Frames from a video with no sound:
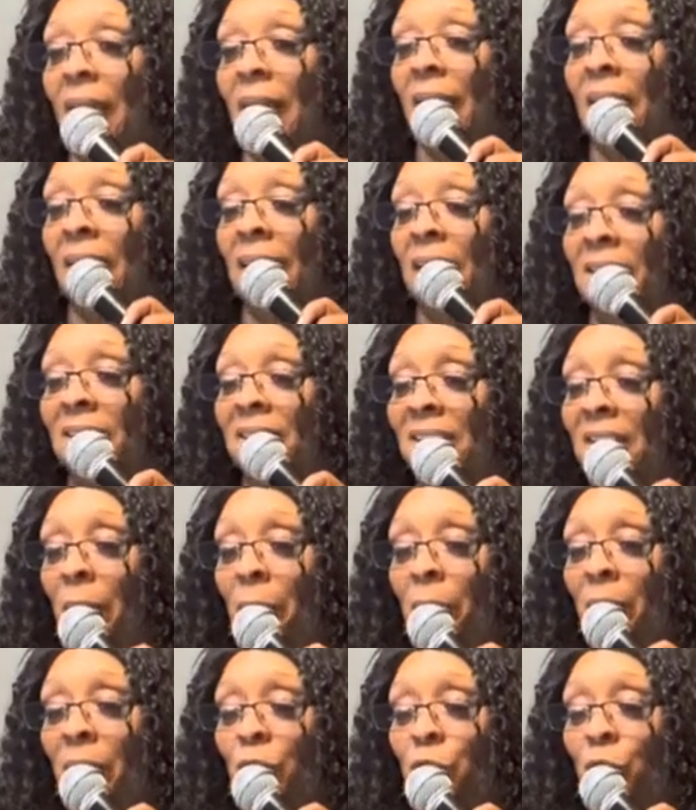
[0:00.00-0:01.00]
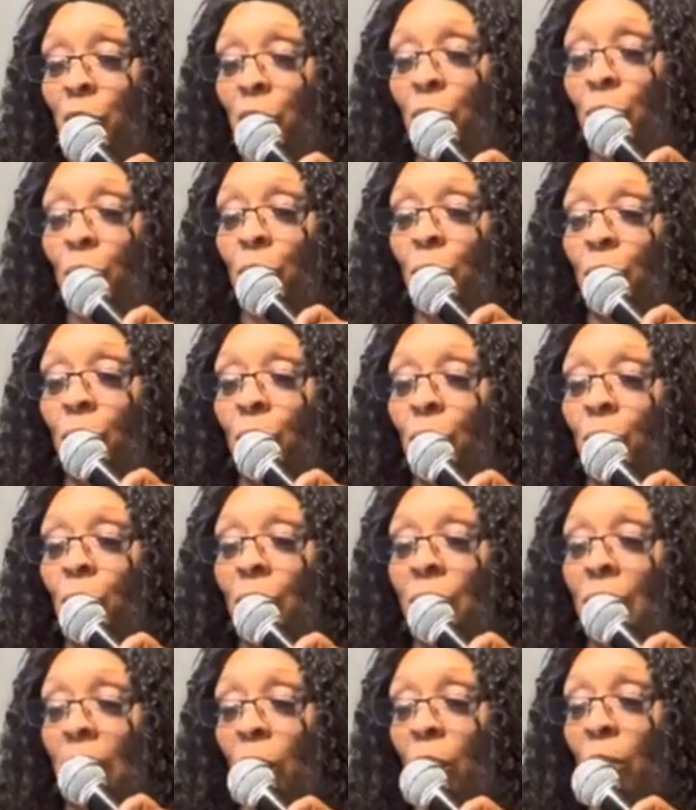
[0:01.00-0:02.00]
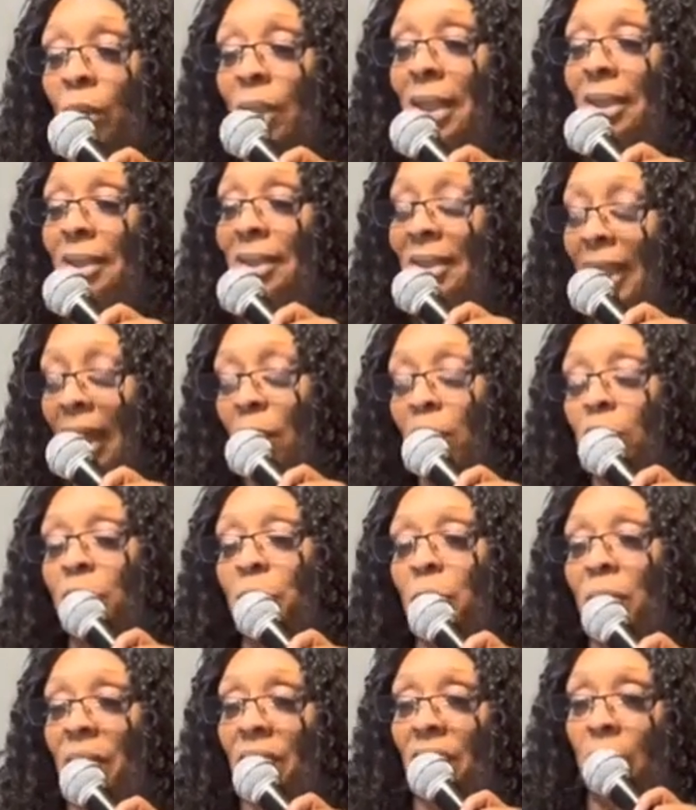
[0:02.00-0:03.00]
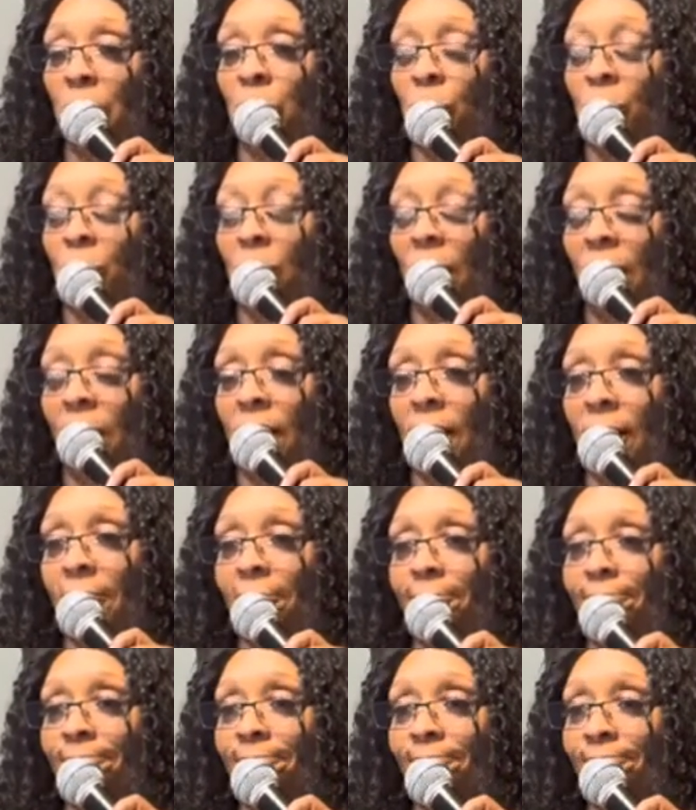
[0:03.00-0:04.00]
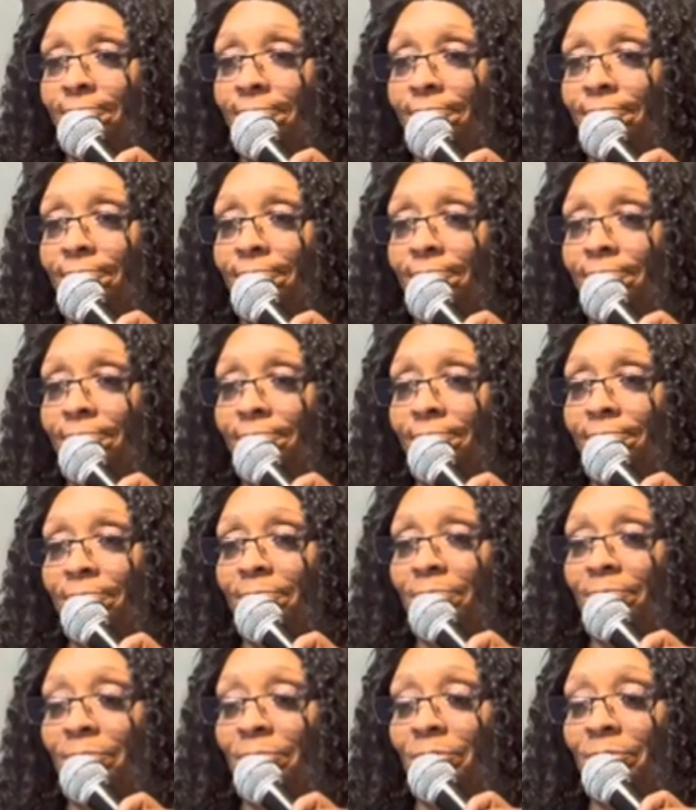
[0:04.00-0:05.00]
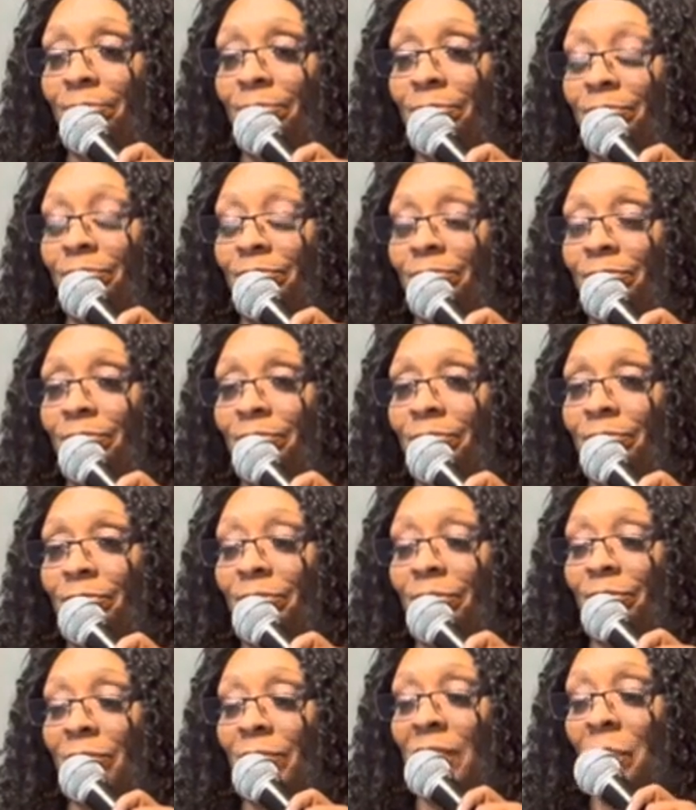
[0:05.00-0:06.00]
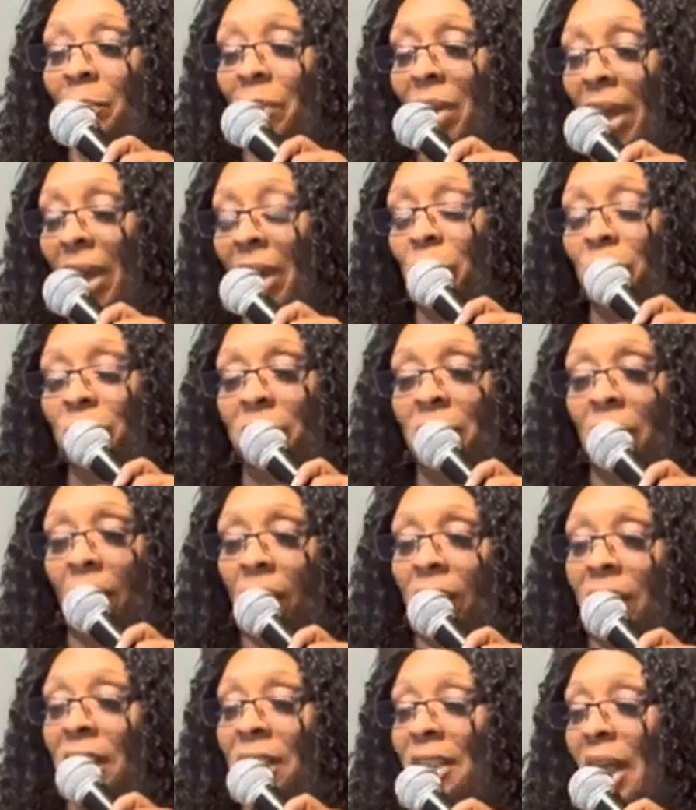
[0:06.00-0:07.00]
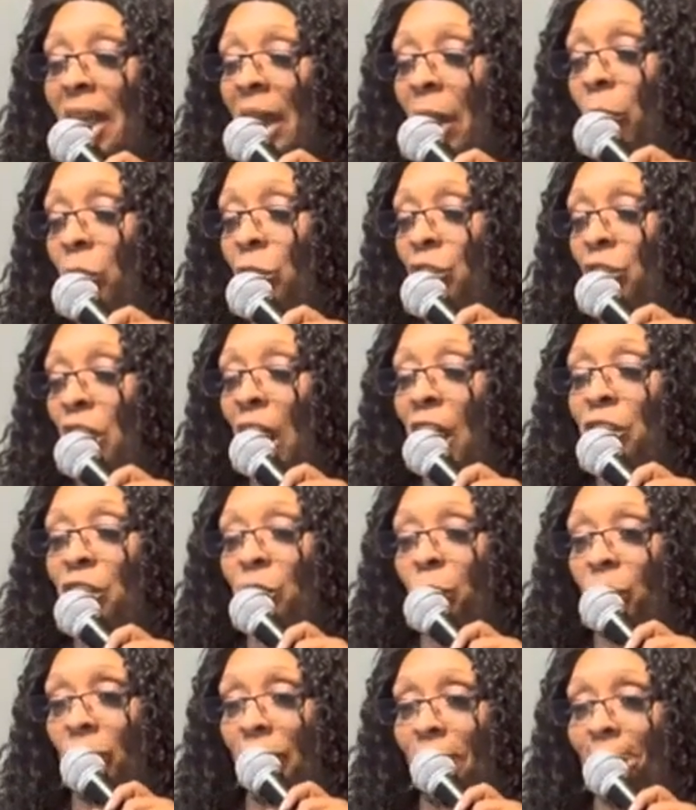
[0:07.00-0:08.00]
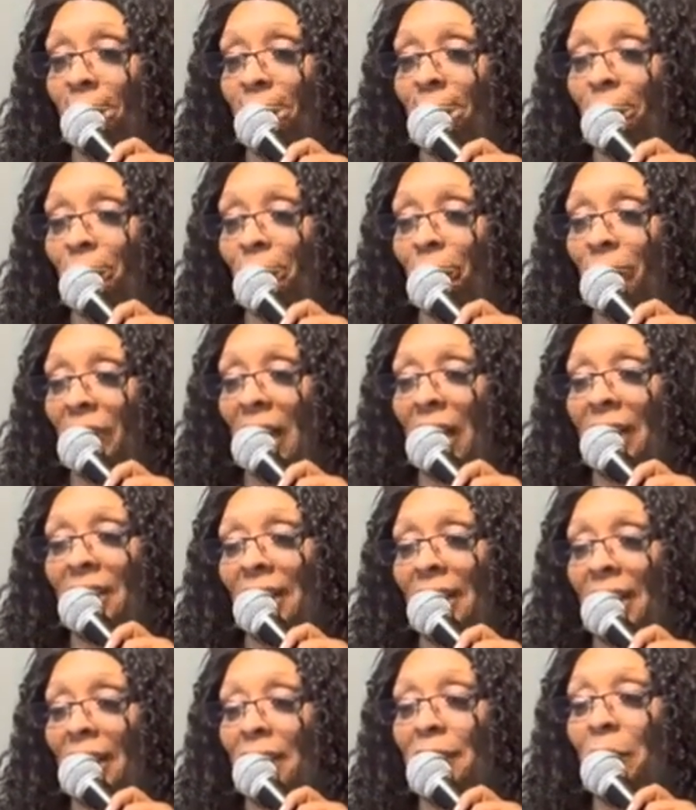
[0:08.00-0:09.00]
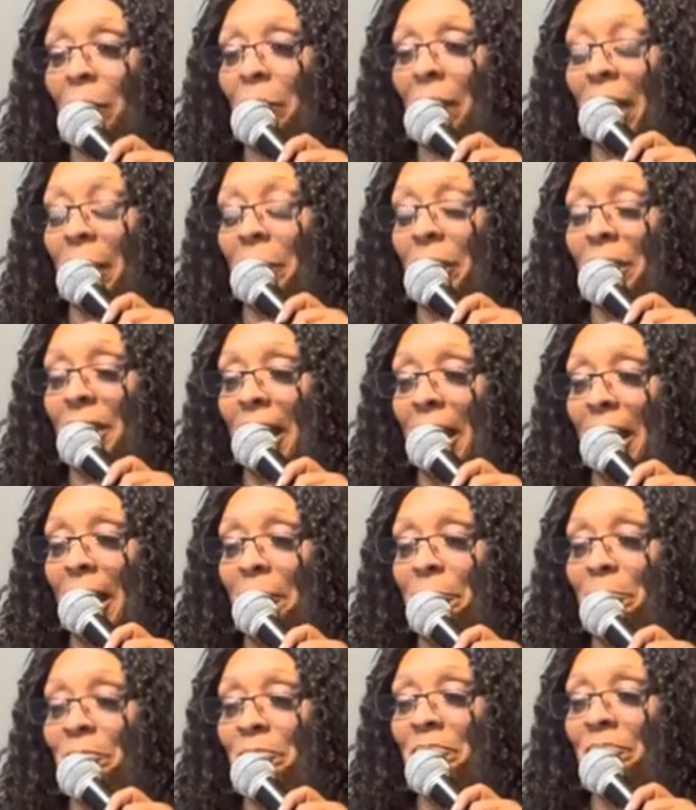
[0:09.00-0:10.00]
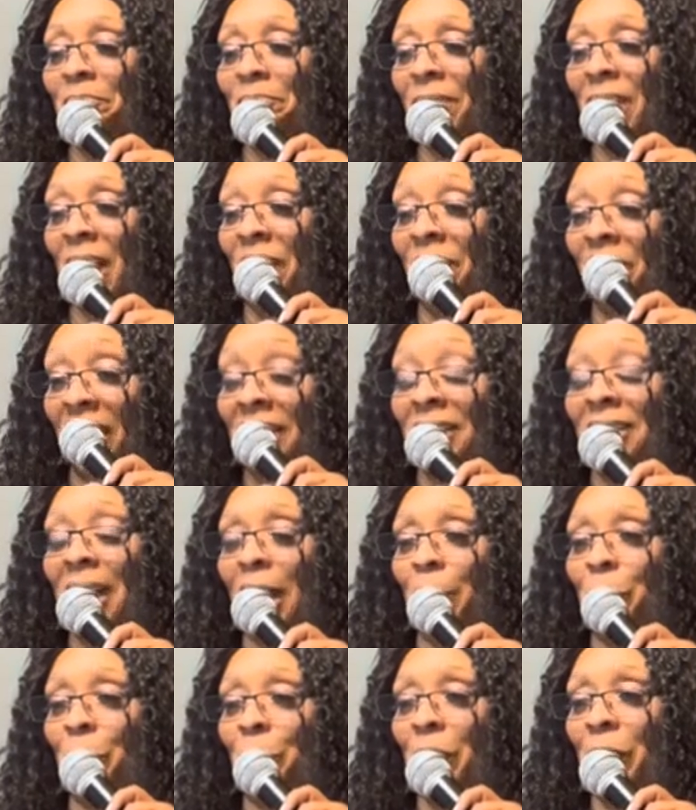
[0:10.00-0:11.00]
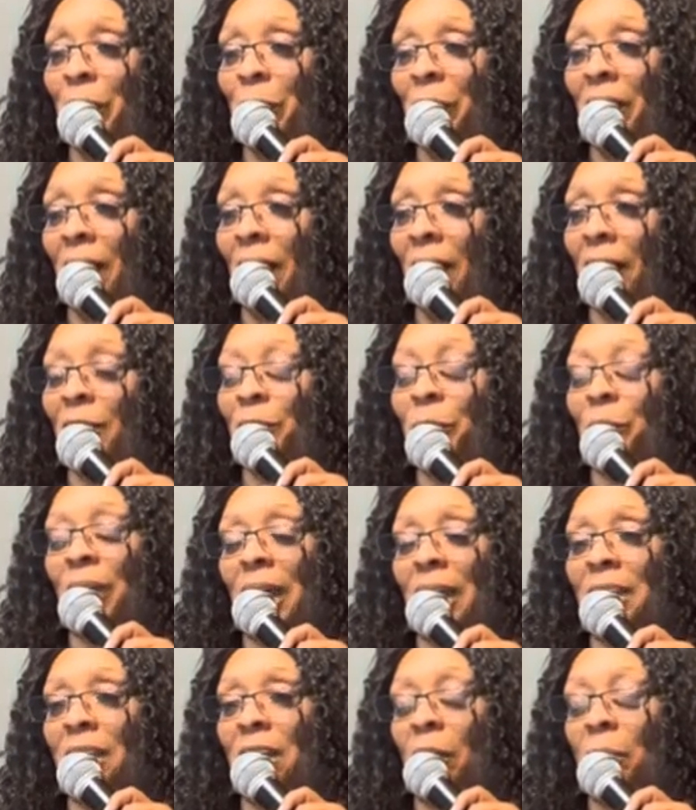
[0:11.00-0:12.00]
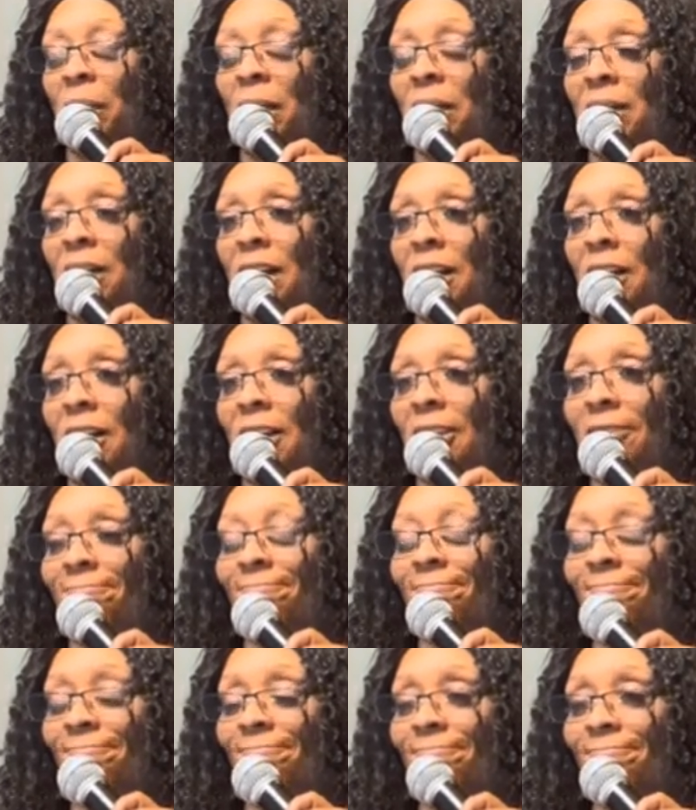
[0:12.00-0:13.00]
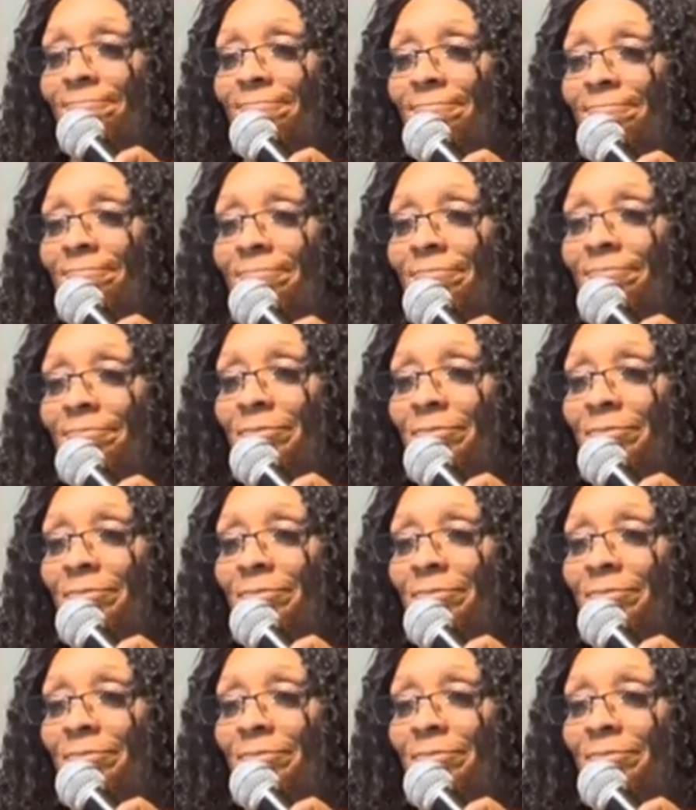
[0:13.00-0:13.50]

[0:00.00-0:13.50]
He sent me to not only a salesman that knew God, mm, mama. the man he was talking, his name was Joshua. I said, that's a Bible name. Mm. And that's how I knew he knew God, because we got to talk about God. Mm -hmm.